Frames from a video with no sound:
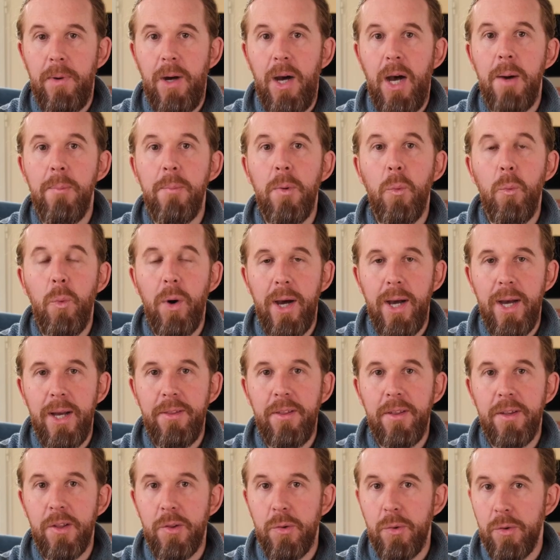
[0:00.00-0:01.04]
I'm aware
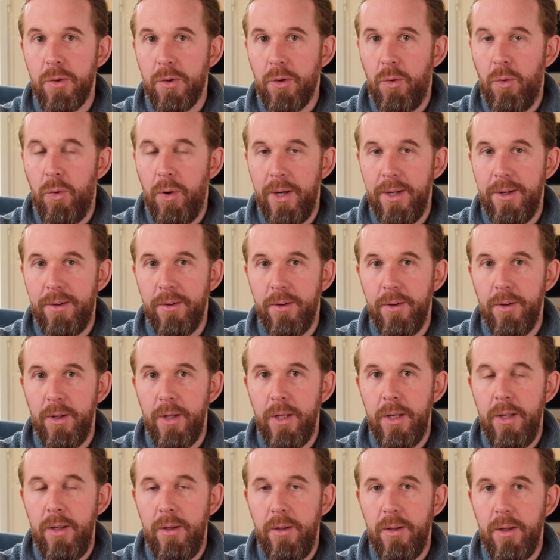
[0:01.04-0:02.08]
that this was quite
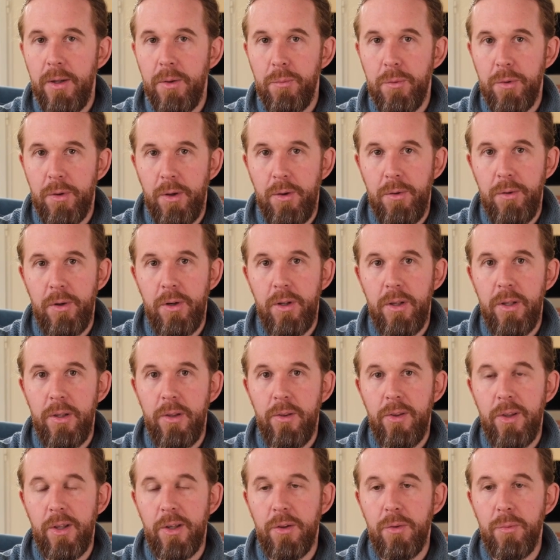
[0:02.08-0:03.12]
early. It was only
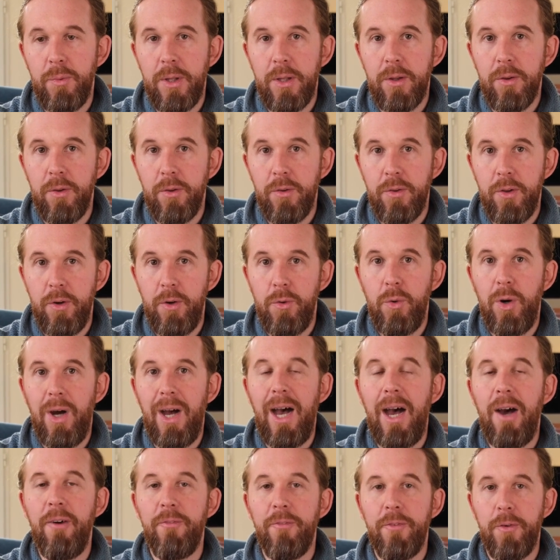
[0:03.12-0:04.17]
6 weeks or so
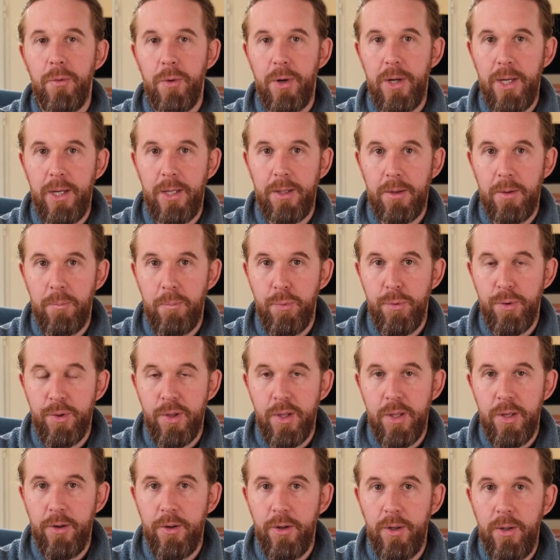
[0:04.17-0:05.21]
after I had the
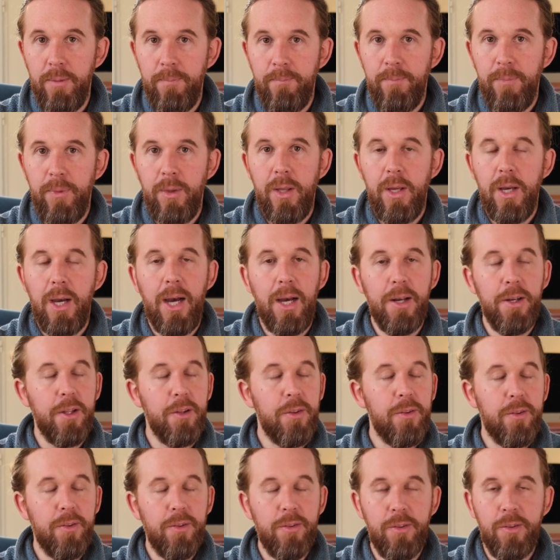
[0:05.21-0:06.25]
procedure, and
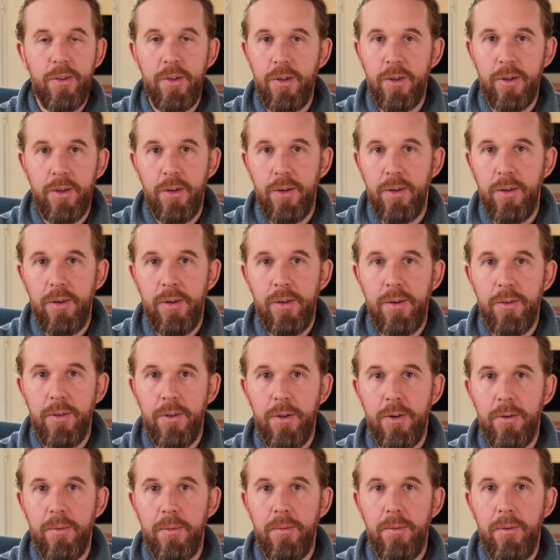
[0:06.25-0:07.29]
it's certain
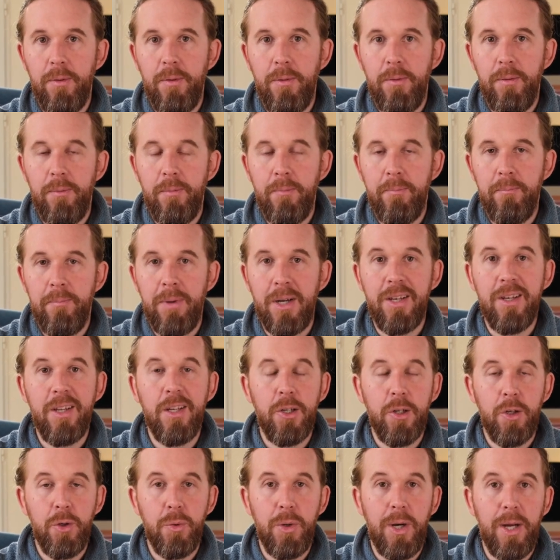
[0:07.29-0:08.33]
that my
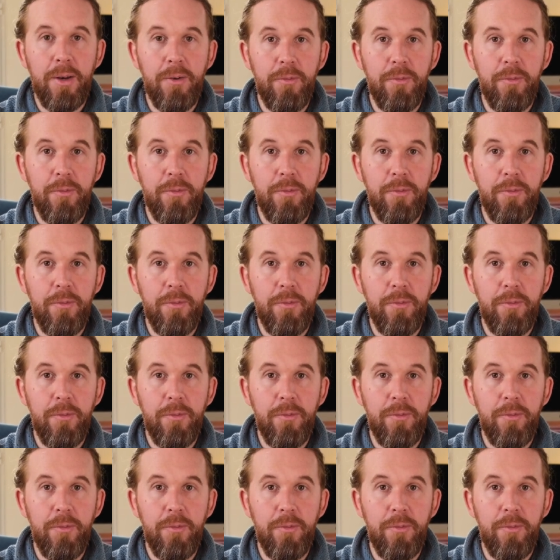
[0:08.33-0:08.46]
tissue